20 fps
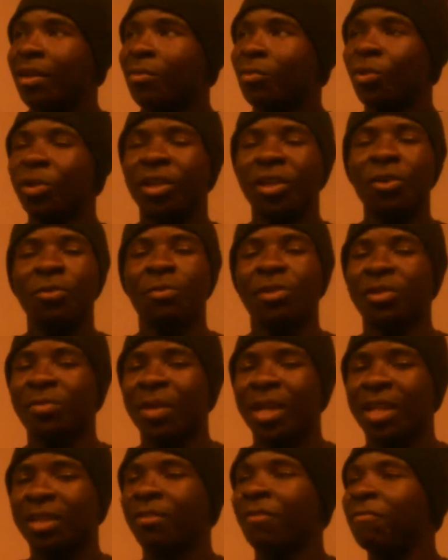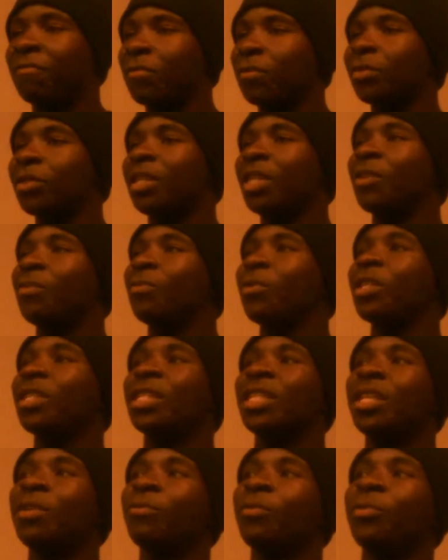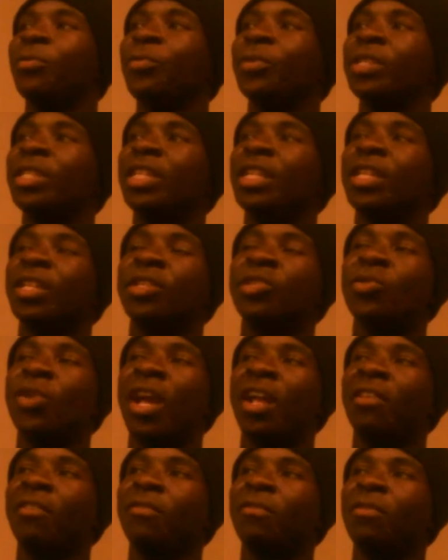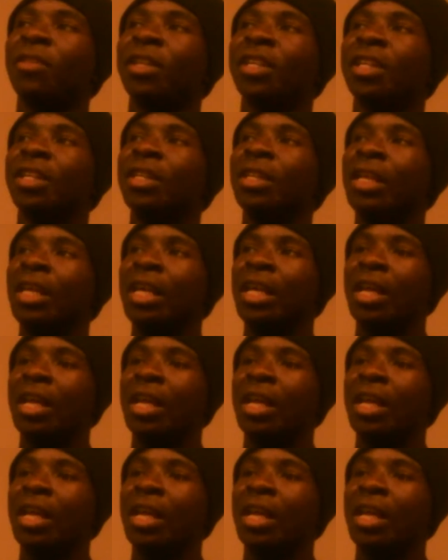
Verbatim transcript: We're humans, man. The first thing we see when we see an attractive looking,